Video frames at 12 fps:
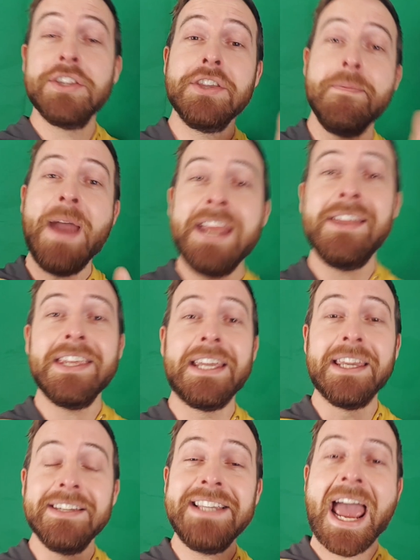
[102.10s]
So the main
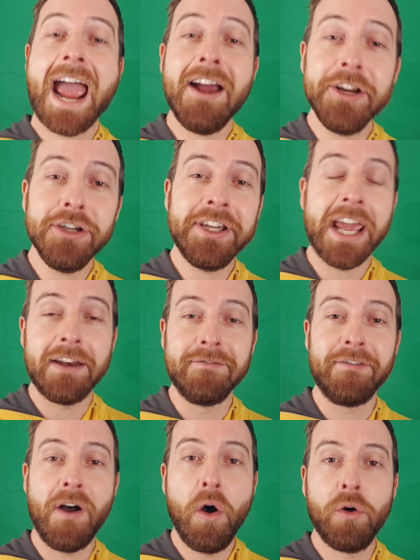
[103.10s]
thing is, how do you get
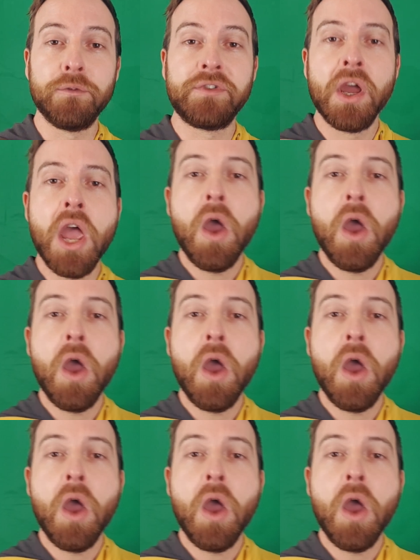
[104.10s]
involved?